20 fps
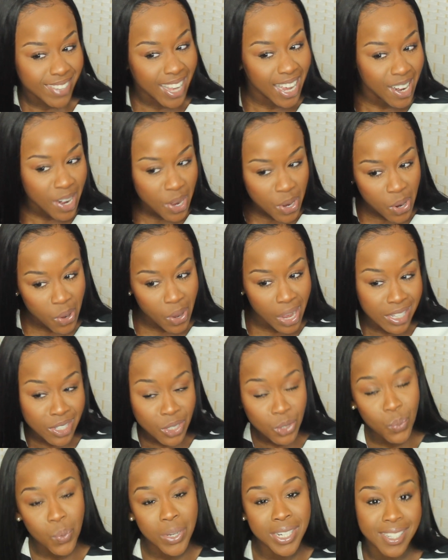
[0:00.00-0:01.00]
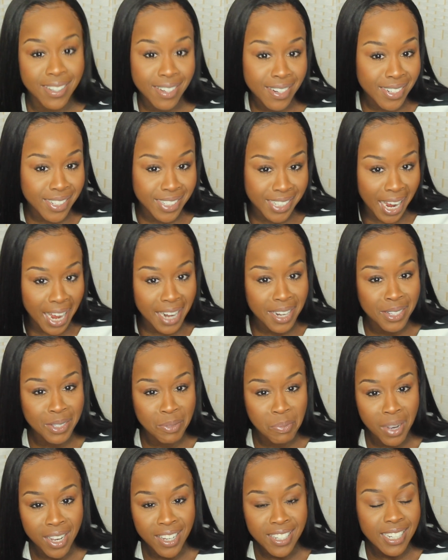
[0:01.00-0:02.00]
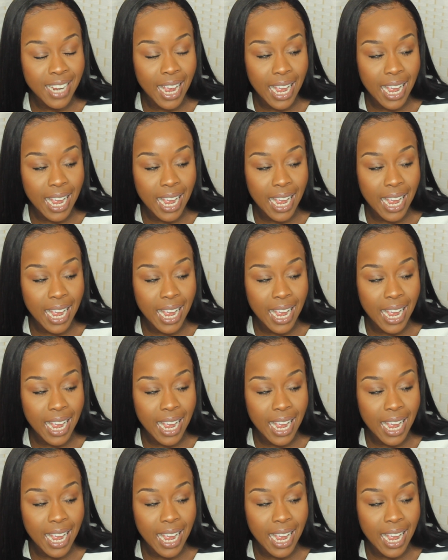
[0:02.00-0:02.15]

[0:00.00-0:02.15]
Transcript: I don't know, I just wish it didn't shed as much.